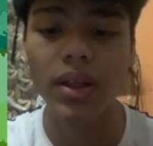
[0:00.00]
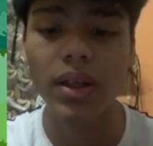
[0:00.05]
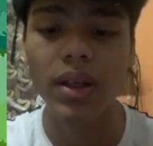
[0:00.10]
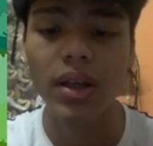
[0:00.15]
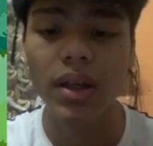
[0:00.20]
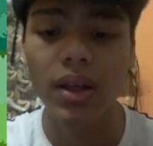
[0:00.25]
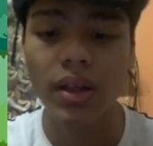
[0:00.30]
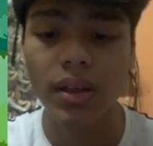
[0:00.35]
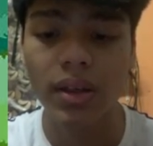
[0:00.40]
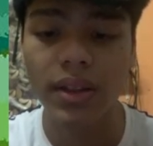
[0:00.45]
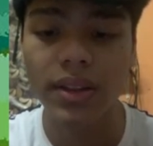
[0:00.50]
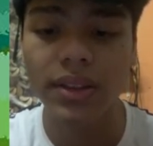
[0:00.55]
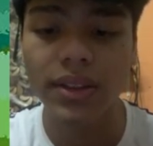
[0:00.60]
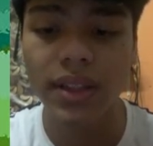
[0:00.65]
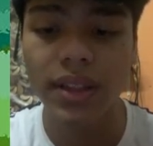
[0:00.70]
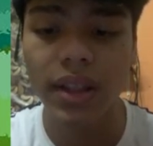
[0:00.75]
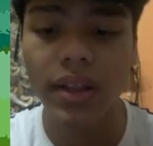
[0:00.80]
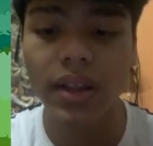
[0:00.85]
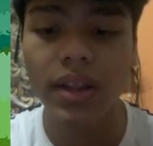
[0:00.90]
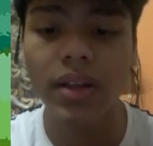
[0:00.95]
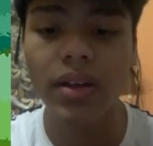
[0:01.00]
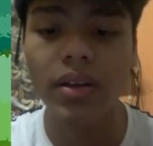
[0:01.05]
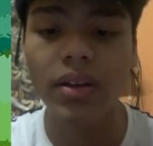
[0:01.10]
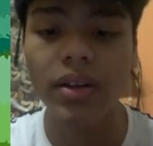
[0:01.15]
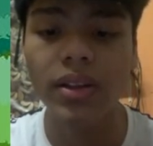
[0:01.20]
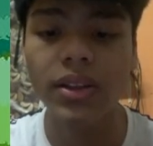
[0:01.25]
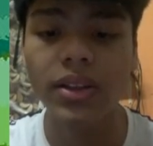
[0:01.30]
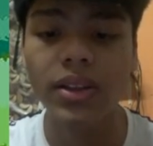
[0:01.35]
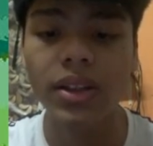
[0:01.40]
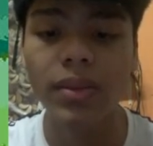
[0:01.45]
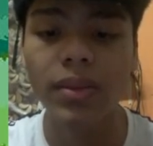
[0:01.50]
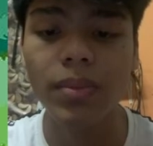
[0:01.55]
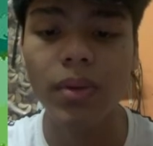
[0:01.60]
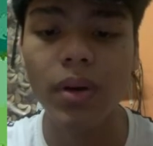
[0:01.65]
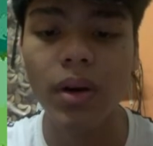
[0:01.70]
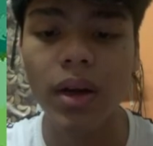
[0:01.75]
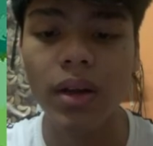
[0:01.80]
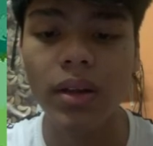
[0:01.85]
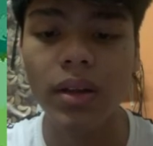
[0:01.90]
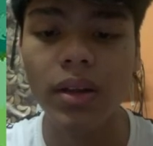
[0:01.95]
This can increase the
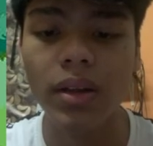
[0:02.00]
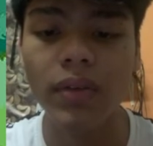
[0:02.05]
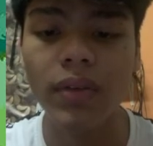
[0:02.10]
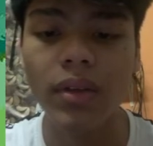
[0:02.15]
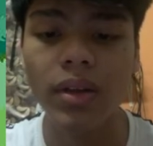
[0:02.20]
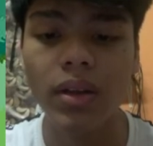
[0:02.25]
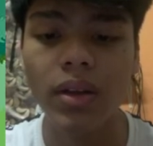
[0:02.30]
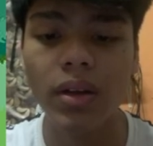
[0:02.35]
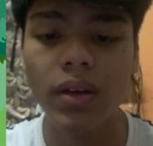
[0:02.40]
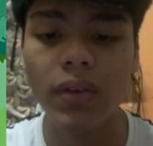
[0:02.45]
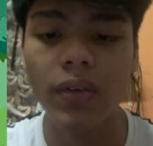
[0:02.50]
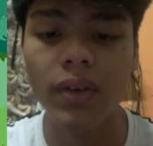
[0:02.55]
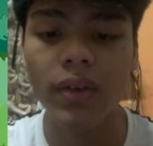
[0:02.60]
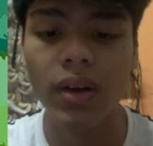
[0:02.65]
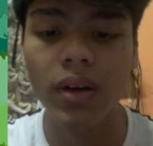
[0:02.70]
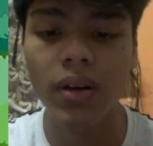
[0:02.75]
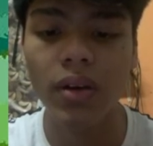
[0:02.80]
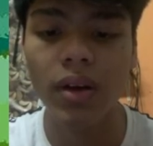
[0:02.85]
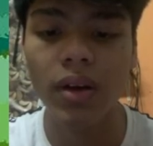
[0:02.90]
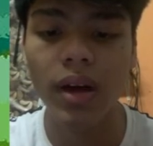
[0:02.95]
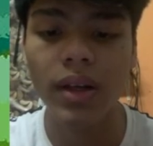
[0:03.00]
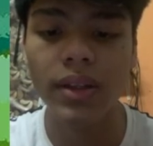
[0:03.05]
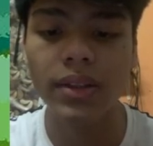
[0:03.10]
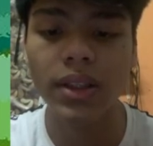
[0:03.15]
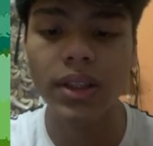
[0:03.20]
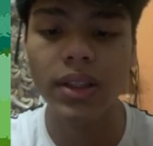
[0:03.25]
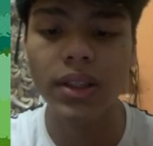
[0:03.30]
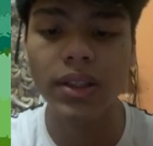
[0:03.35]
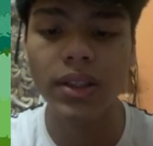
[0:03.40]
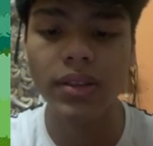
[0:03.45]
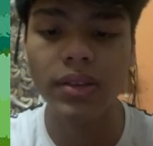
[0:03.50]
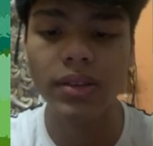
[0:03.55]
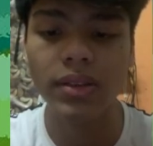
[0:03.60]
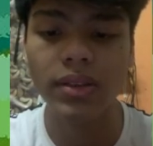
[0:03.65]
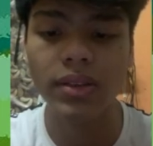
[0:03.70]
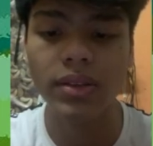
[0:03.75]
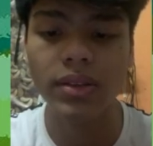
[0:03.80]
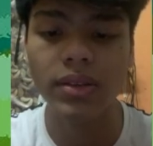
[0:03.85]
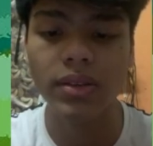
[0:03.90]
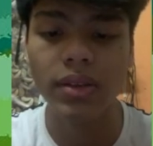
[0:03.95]
productivity of the organizations.
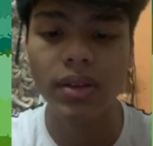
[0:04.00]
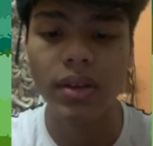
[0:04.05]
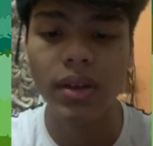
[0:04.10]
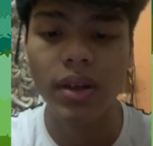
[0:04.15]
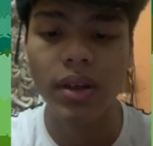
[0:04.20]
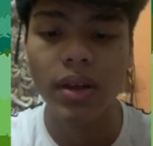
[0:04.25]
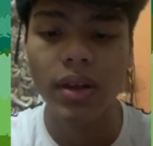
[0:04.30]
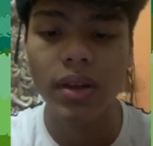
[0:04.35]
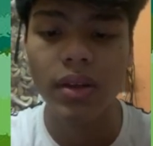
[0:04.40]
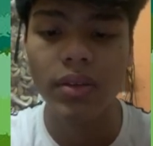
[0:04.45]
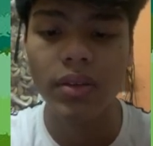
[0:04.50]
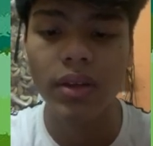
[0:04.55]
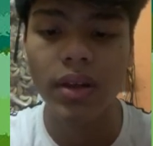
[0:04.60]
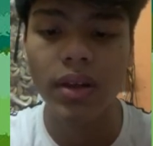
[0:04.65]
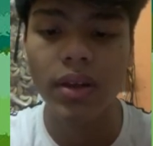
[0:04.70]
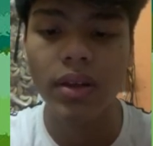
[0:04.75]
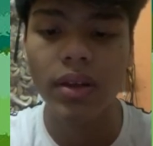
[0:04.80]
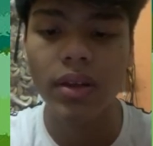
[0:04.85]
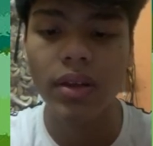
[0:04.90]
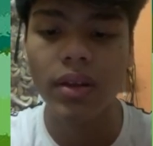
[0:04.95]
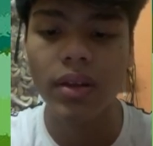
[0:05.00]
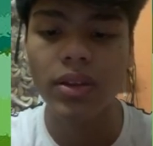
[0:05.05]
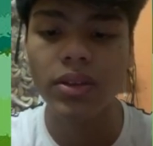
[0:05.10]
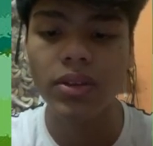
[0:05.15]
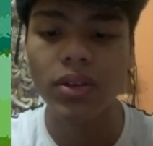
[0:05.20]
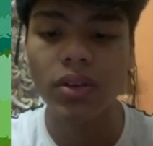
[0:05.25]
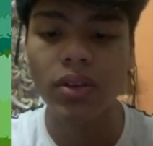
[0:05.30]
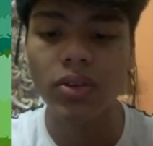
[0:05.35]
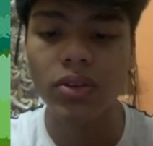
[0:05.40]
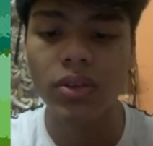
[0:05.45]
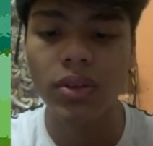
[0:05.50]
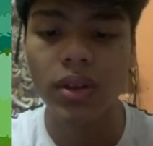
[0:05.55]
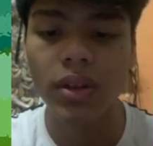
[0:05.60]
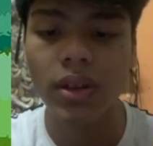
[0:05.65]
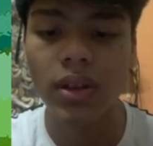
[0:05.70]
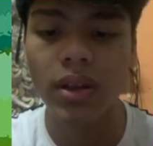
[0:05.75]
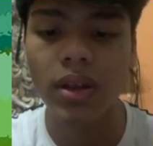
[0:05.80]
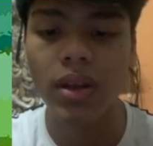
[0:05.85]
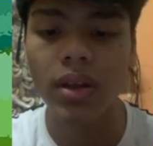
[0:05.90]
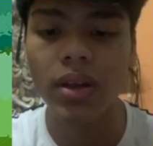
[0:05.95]
Training is also a
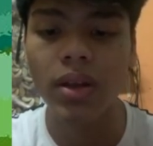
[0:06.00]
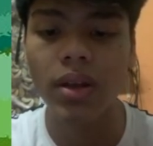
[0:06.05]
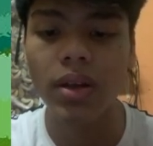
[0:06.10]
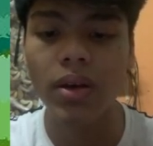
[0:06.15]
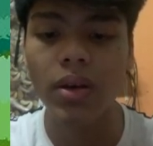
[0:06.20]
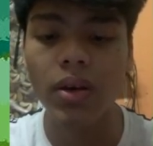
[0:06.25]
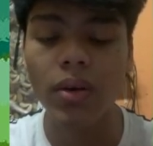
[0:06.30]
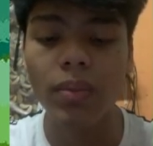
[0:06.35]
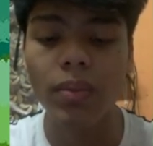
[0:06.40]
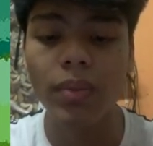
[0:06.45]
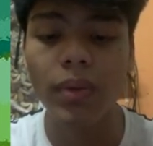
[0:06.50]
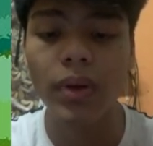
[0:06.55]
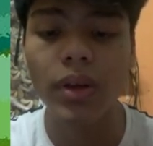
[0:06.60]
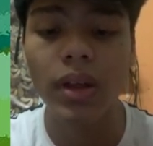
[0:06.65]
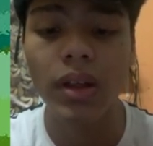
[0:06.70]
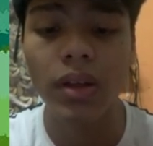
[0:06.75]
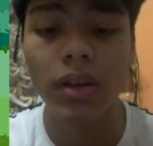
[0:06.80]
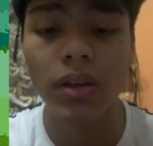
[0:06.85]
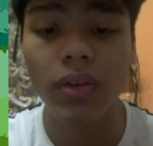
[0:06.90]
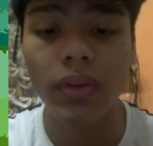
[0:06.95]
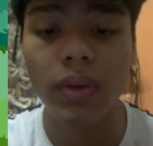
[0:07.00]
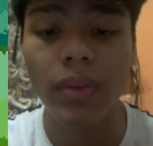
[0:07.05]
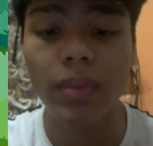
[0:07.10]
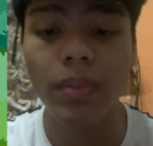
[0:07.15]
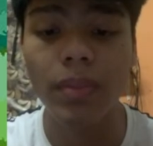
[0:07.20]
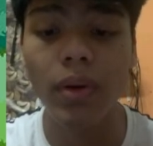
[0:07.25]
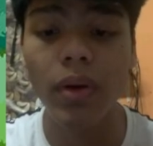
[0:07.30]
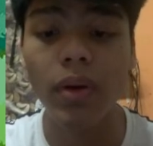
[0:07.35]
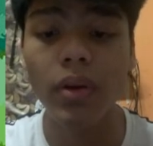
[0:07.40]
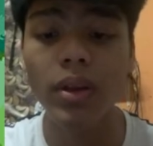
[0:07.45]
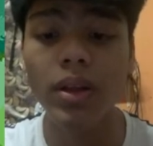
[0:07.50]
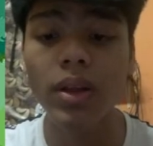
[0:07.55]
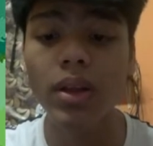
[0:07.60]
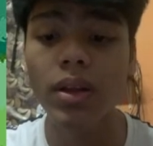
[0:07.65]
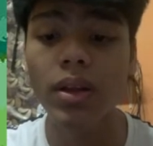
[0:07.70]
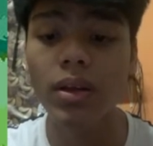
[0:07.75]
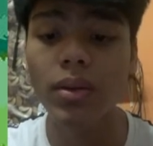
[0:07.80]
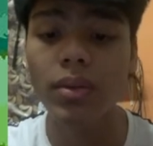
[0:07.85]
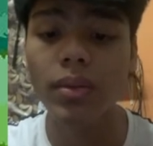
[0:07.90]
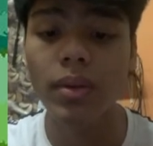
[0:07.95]
key component of employee
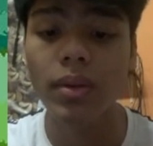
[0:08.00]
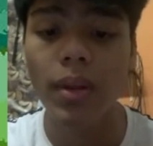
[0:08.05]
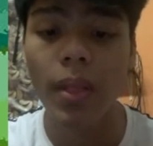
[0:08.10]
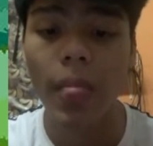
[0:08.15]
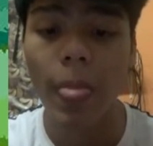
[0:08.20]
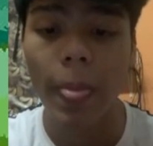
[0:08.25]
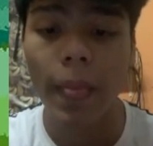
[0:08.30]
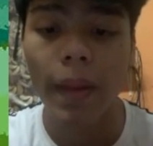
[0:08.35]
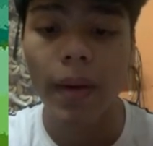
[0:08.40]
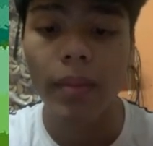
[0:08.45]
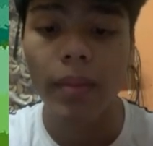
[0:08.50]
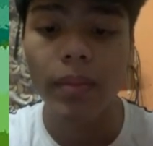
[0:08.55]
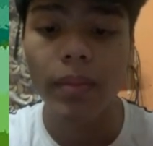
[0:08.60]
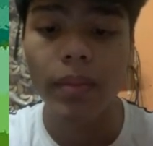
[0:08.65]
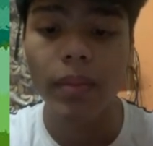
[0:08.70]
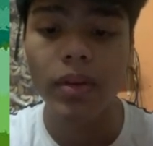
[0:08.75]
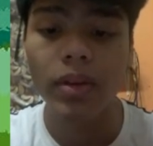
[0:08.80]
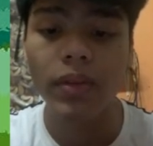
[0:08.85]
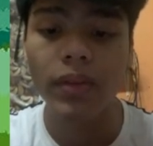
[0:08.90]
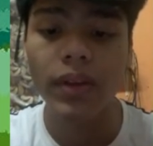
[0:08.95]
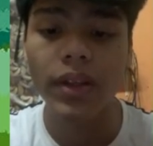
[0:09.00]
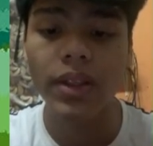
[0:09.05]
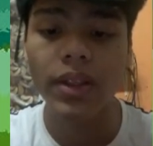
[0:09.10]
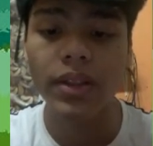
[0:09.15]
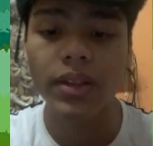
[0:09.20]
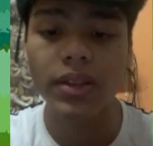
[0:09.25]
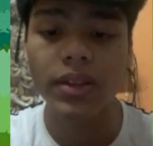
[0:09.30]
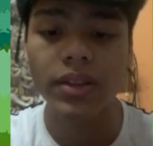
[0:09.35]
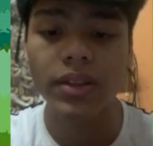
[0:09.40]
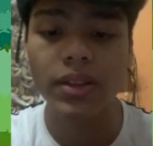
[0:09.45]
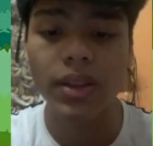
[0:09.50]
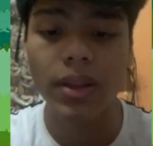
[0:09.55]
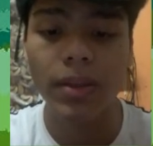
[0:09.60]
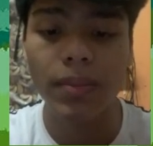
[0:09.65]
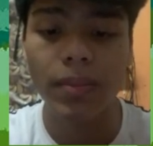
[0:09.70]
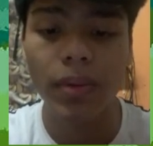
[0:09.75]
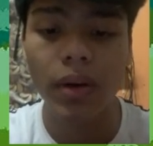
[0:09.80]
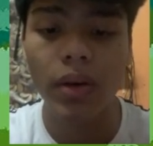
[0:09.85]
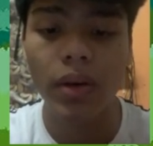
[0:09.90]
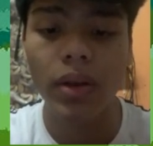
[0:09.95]
motivations.
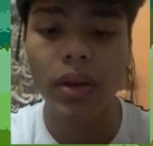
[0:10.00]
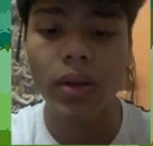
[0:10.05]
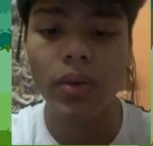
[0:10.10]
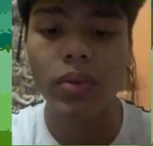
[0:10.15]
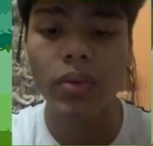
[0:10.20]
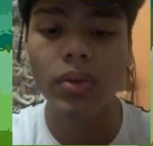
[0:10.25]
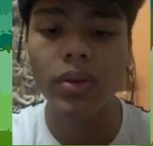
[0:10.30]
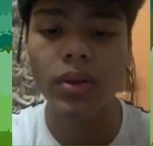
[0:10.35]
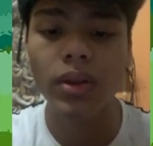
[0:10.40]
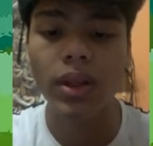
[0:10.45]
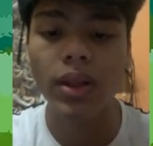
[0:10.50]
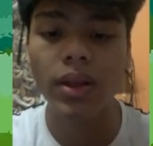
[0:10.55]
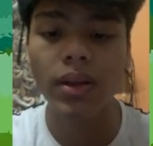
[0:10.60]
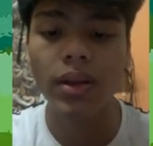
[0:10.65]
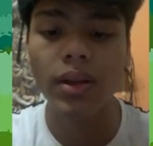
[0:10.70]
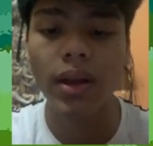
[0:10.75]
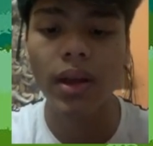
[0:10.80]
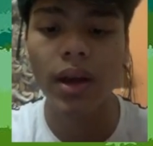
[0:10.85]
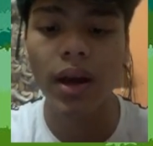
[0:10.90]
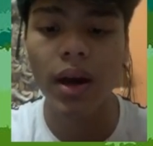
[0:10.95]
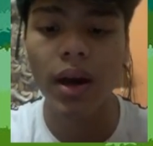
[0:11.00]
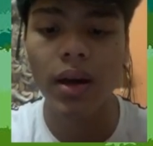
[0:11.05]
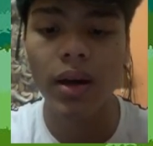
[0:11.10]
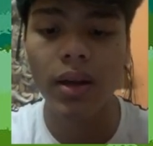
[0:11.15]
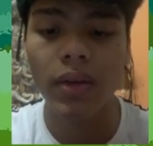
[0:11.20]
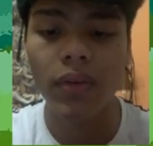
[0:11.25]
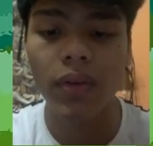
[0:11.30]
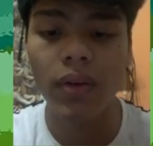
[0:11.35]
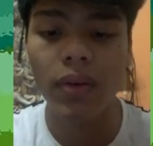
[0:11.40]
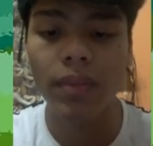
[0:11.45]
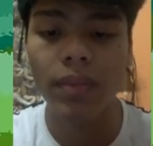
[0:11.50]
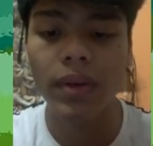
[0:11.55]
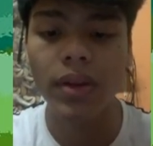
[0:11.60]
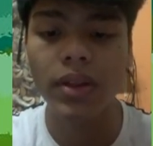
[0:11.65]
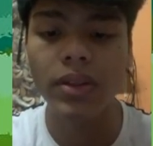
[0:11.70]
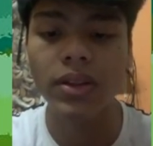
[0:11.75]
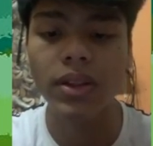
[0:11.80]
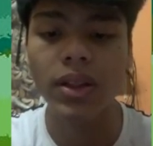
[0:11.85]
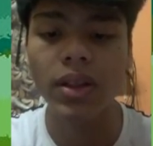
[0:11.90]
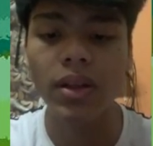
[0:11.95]
Employees who think they are developing
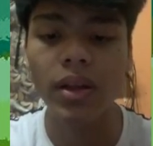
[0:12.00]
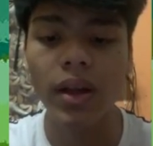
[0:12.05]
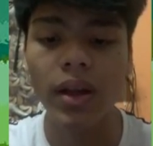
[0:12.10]
skill and